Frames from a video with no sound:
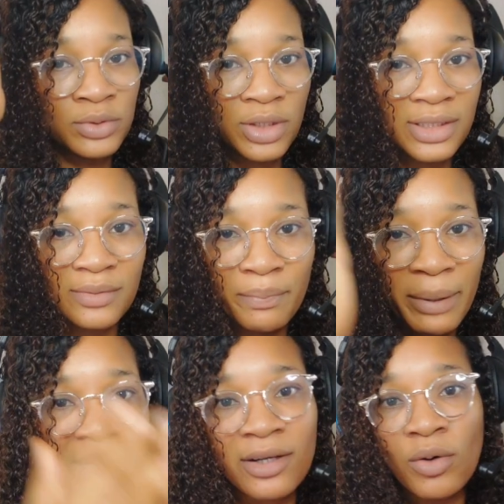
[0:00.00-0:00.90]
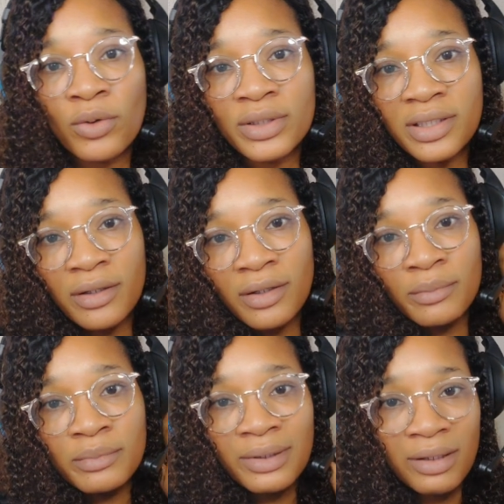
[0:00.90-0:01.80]
just bank on
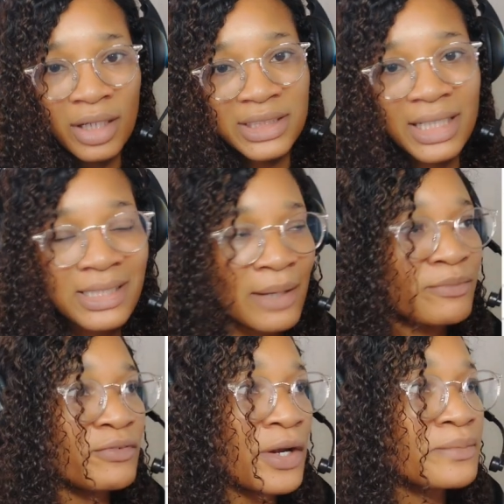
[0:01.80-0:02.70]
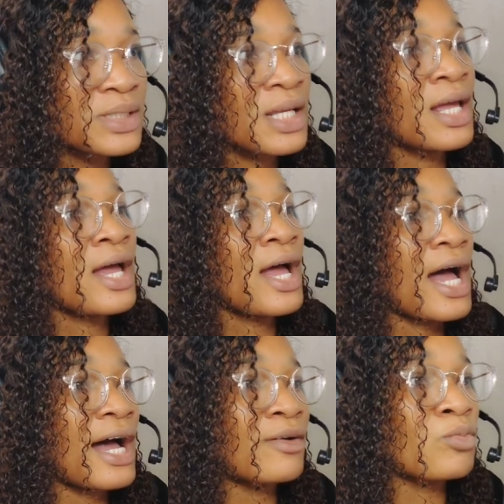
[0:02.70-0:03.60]
the larger time frames
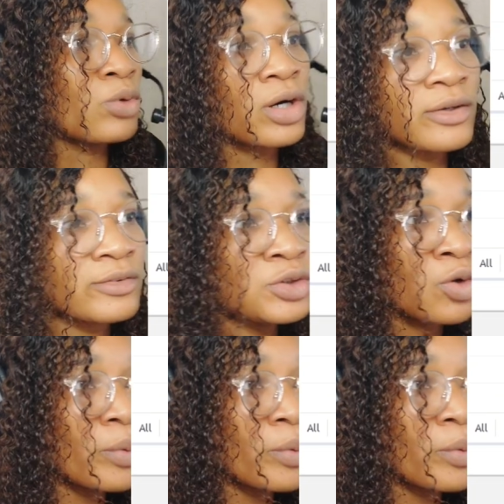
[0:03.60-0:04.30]
and work your